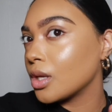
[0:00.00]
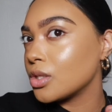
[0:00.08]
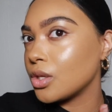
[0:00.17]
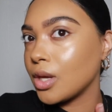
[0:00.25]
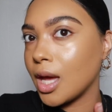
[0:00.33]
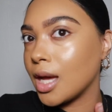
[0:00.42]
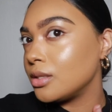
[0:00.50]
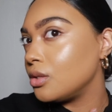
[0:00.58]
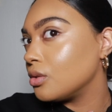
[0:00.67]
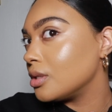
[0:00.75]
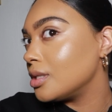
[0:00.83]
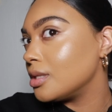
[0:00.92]
So yeah, as
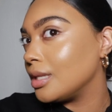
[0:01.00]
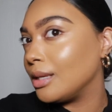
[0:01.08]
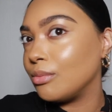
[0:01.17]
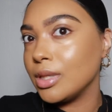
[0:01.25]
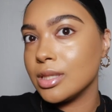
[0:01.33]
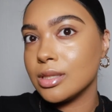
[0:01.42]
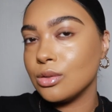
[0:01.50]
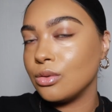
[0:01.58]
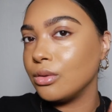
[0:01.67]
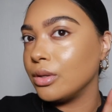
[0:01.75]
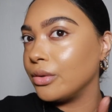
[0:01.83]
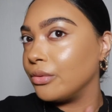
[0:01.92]
you can see, we're
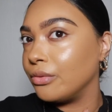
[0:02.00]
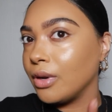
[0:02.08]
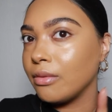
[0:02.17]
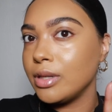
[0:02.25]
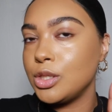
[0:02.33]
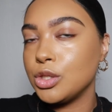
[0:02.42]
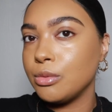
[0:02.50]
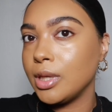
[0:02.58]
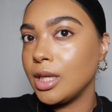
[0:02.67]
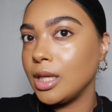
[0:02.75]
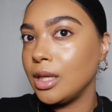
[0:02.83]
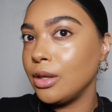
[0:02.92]
still very
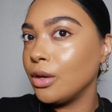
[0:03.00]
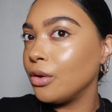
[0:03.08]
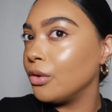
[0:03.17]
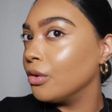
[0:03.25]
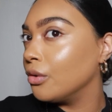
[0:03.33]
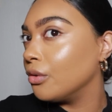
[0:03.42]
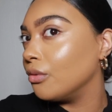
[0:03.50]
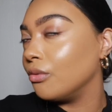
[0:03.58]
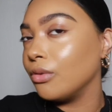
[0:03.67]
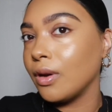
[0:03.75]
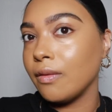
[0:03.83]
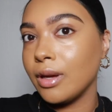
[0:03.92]
dewy,
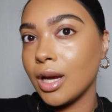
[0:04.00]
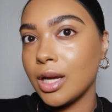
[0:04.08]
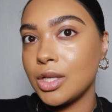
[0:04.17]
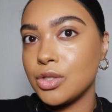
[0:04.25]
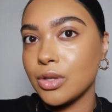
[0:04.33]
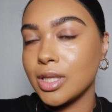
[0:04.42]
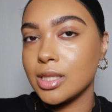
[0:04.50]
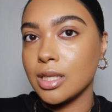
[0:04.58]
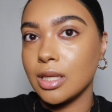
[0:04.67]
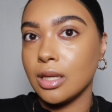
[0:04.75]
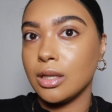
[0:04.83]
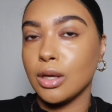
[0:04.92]
very
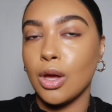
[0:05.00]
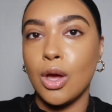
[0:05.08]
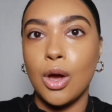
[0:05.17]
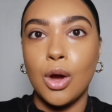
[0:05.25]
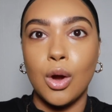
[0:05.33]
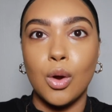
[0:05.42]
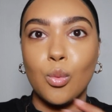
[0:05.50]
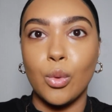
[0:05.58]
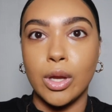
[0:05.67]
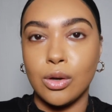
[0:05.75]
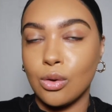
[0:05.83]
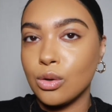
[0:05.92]
hydrated,
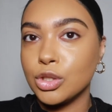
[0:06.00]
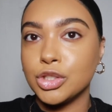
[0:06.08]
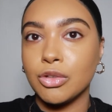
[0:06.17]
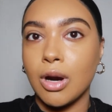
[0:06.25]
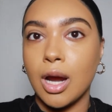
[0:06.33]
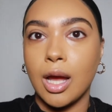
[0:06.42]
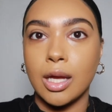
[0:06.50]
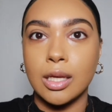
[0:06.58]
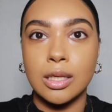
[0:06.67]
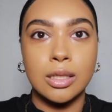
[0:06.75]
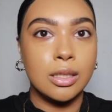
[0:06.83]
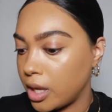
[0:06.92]
we're not
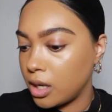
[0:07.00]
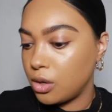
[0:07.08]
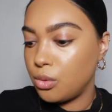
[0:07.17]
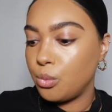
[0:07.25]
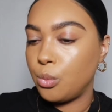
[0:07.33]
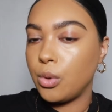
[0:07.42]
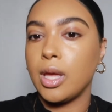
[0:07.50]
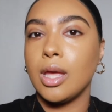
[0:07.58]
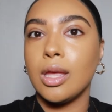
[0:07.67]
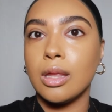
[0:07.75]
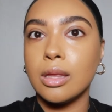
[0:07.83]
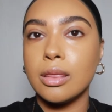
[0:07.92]
dry. In
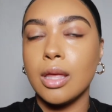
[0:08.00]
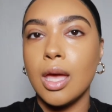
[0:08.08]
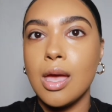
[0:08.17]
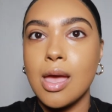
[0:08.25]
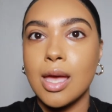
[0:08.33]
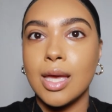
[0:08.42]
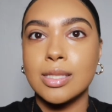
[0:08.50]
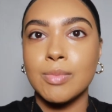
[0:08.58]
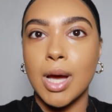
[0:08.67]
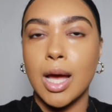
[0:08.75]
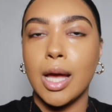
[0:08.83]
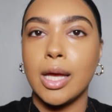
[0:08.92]
with is
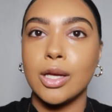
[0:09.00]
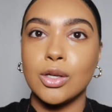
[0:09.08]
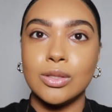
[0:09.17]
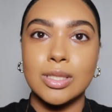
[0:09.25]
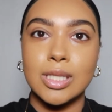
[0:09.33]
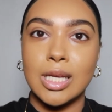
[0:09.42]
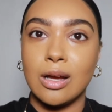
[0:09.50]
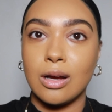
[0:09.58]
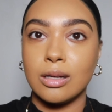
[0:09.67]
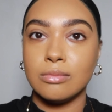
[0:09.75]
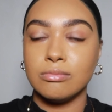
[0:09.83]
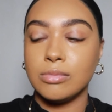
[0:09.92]
my concealer.